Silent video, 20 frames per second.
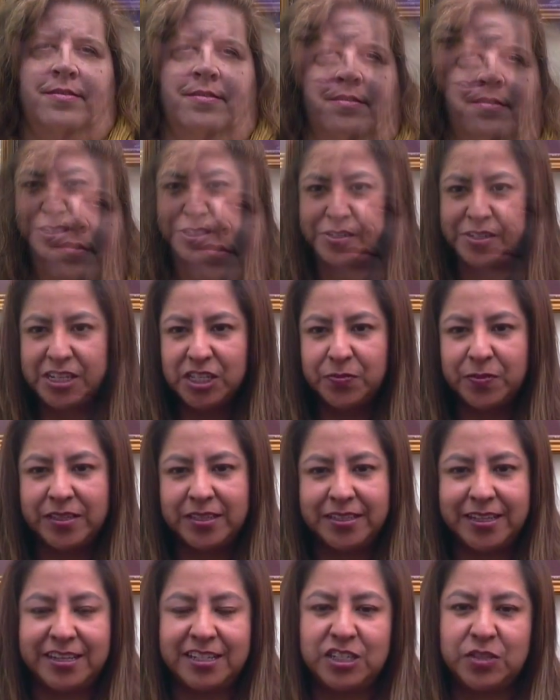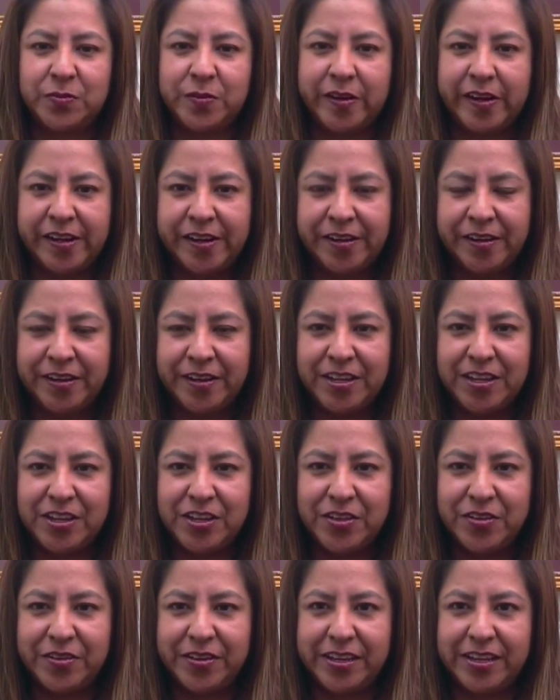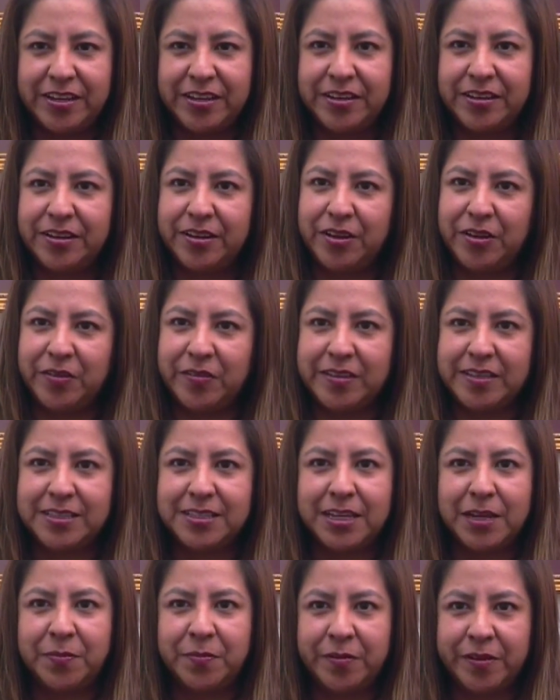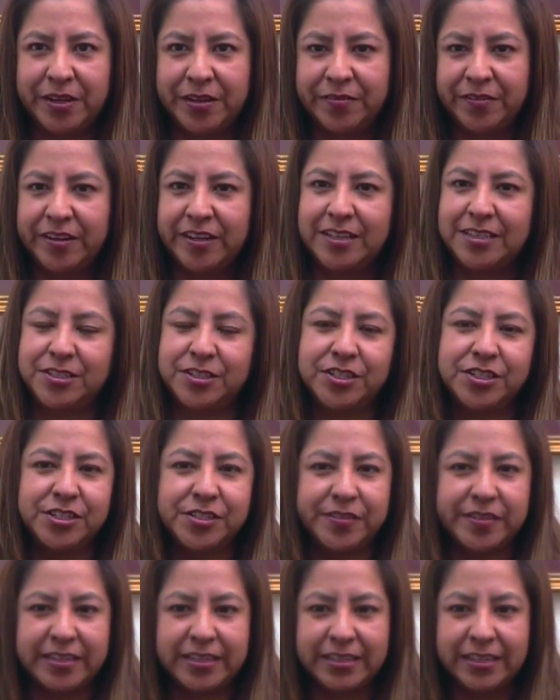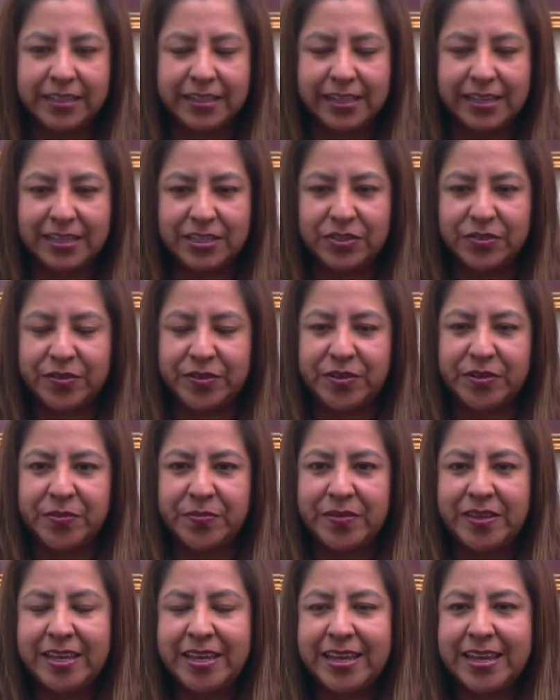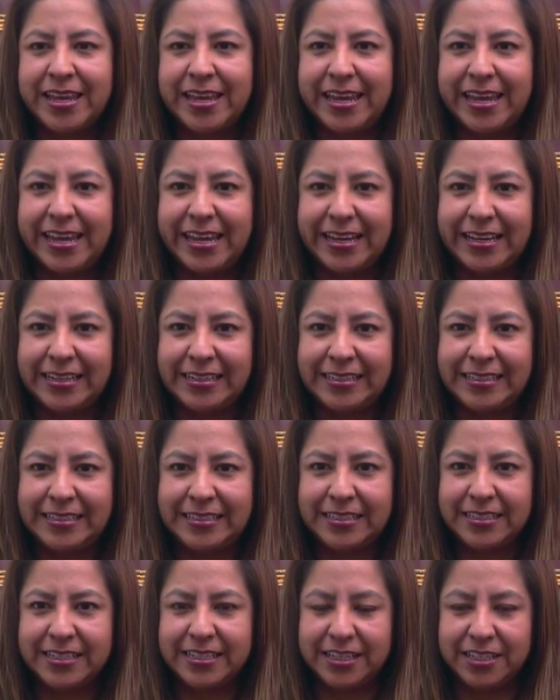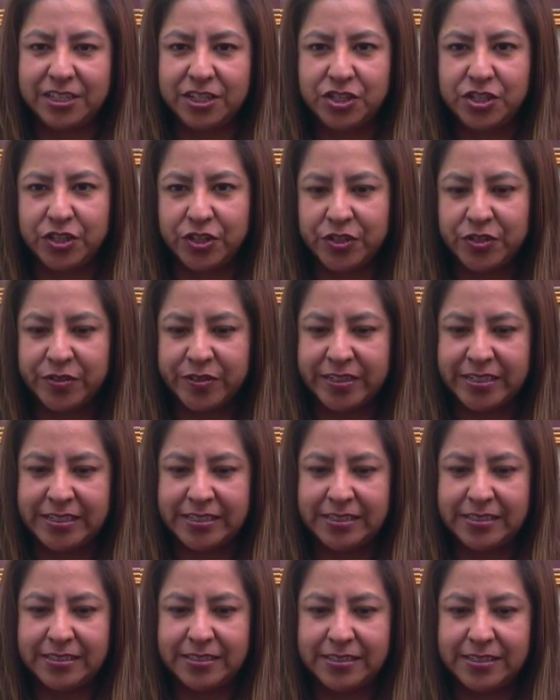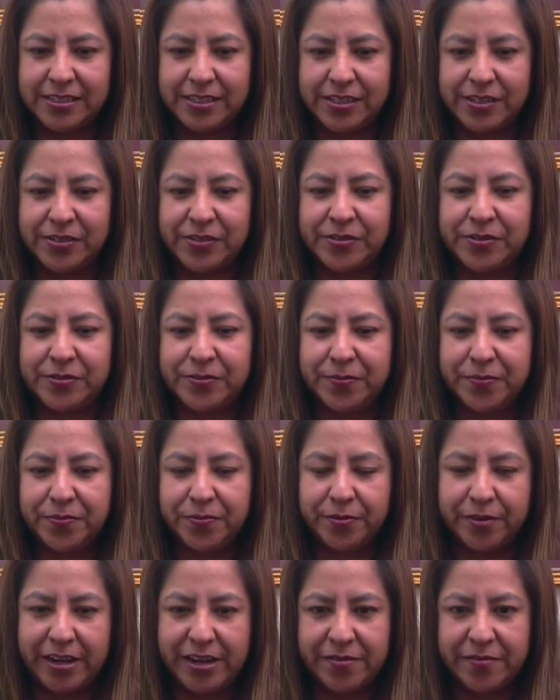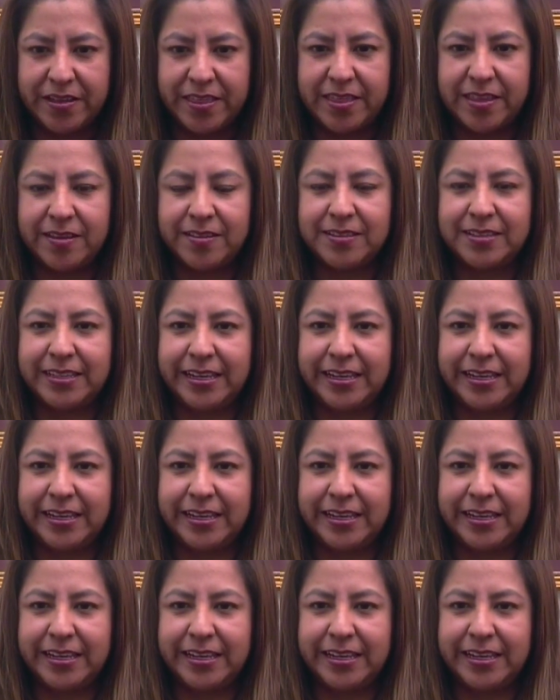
When doing a spontaneous prayer, you can always stop whatever it is you're doing in the classroom and get the children to pray with you.